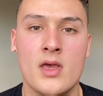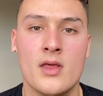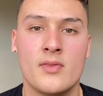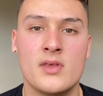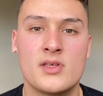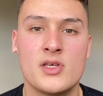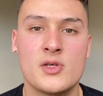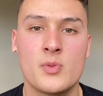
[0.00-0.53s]

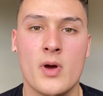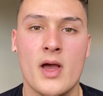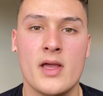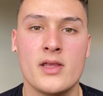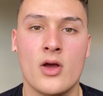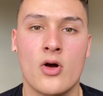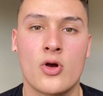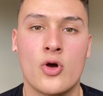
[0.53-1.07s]
This is where
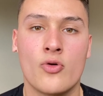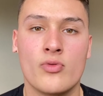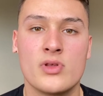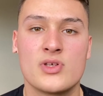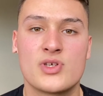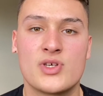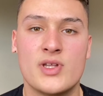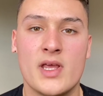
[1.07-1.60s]
your current
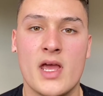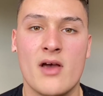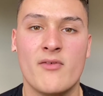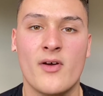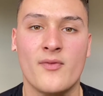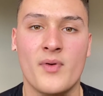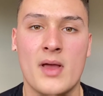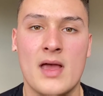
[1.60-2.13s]
state of
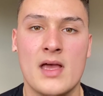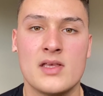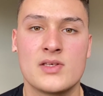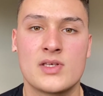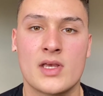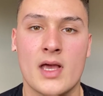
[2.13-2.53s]
affairs